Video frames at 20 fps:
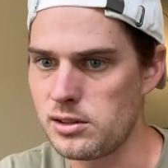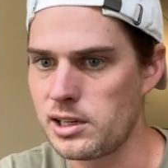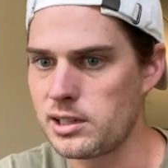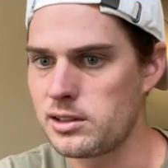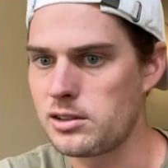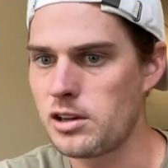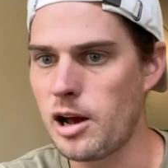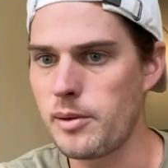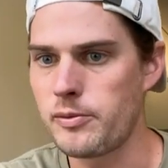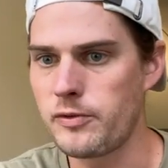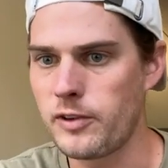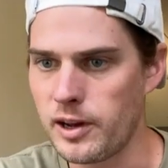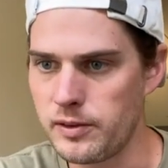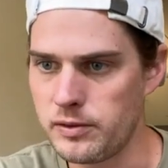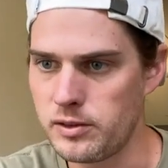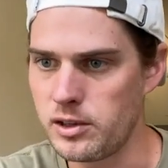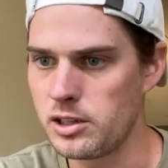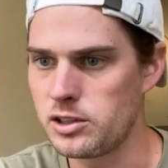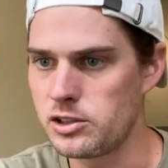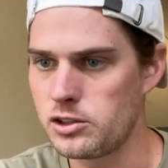like top
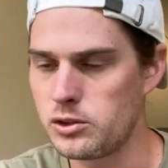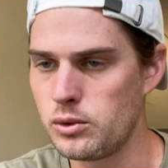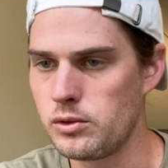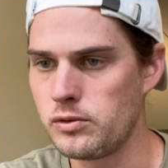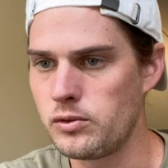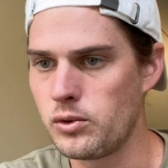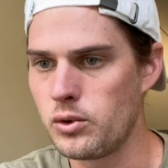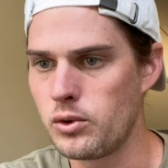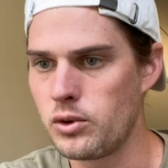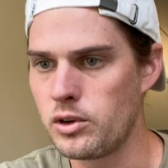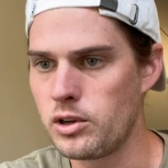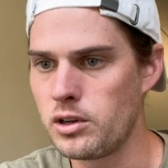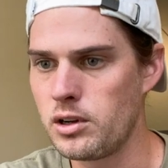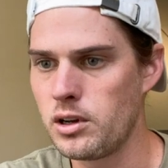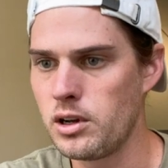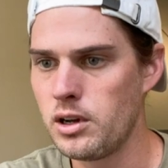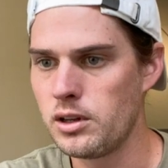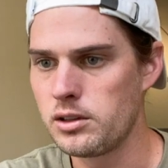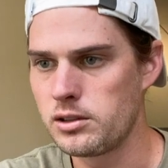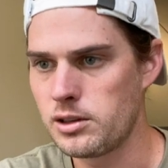5 things to avoid,
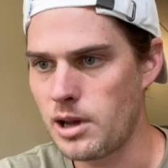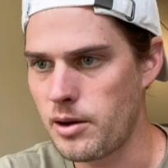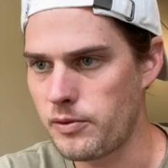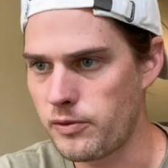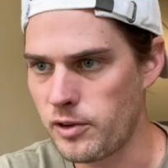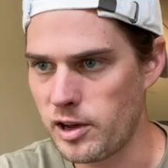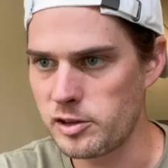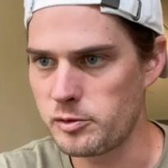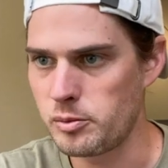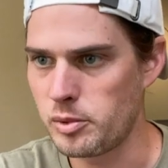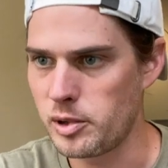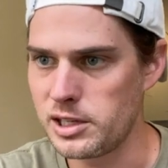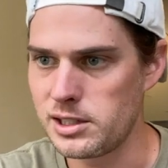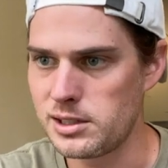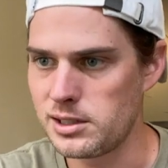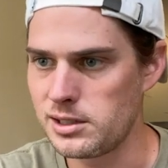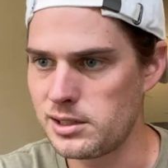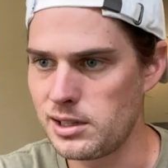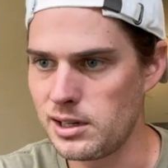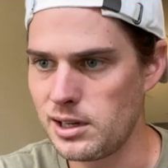top 5
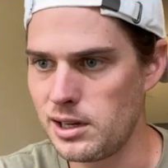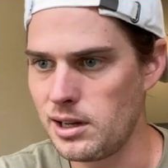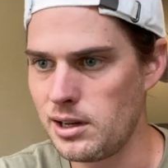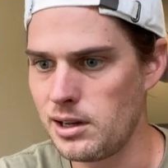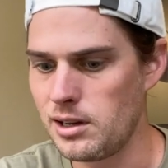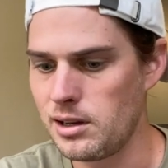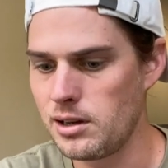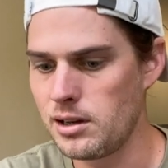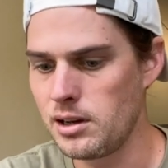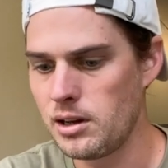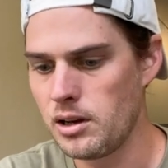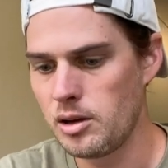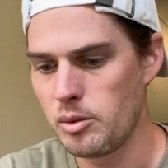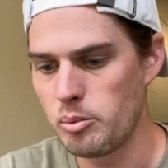places to eat,